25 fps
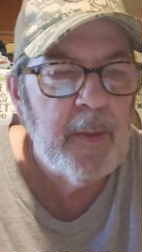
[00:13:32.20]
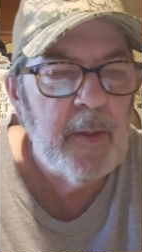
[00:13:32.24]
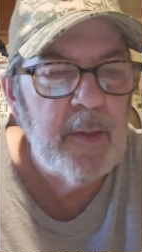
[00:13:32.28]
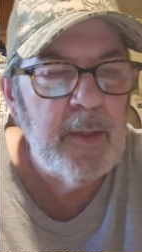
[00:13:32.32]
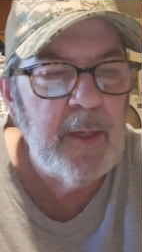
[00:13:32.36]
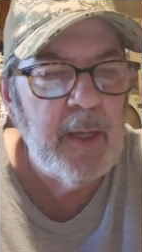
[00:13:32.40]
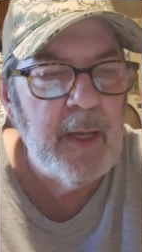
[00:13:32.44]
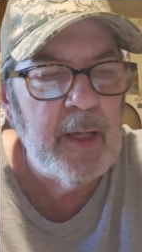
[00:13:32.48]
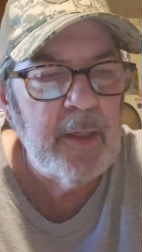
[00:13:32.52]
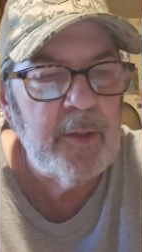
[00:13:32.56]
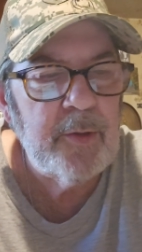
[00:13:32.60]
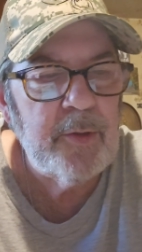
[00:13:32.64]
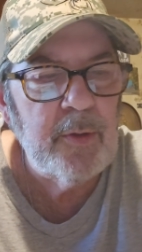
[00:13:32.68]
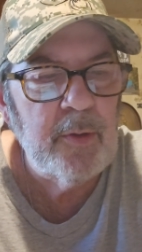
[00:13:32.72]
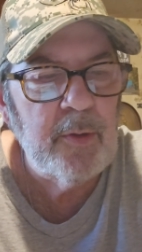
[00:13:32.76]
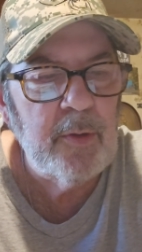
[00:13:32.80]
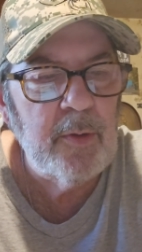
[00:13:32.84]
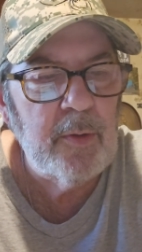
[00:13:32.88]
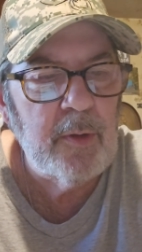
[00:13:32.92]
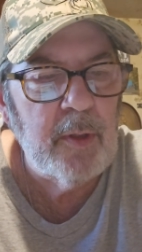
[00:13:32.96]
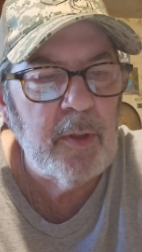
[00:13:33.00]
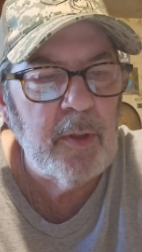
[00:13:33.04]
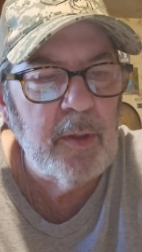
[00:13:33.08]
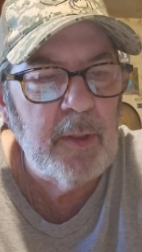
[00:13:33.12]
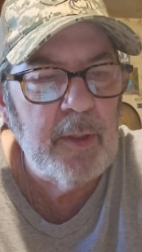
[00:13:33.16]
The
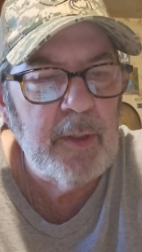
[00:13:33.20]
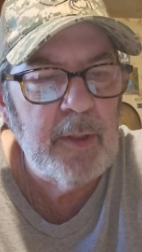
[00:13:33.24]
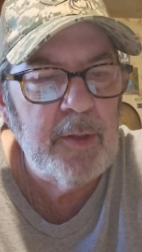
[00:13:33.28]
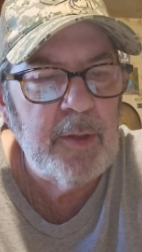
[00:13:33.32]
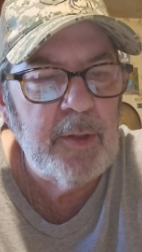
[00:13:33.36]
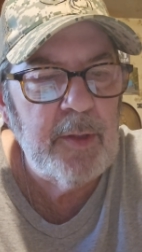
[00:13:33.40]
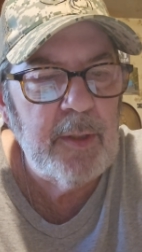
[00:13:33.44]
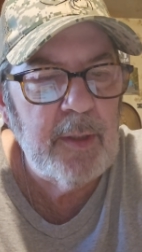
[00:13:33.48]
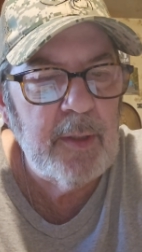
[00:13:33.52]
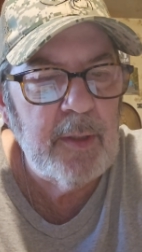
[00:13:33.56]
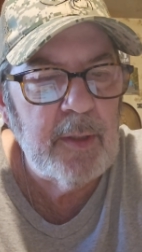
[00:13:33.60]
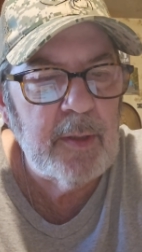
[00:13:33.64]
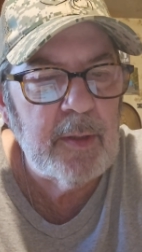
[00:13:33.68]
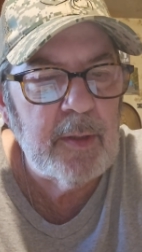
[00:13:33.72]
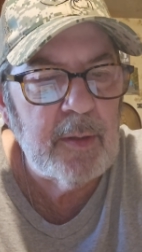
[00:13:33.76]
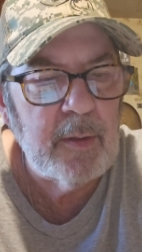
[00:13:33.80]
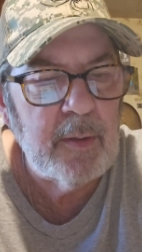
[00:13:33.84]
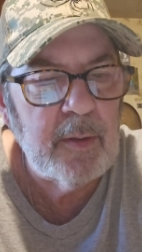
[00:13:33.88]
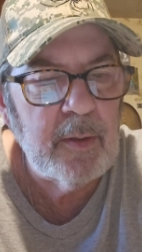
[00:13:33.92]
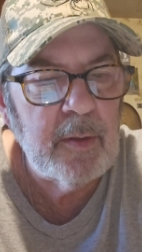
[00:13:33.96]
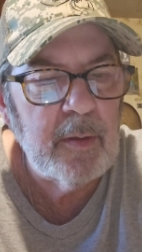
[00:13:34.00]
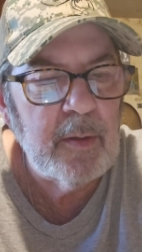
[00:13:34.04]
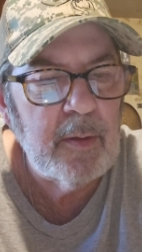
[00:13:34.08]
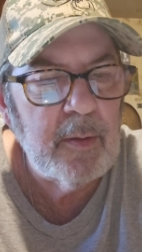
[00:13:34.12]
National Collegiate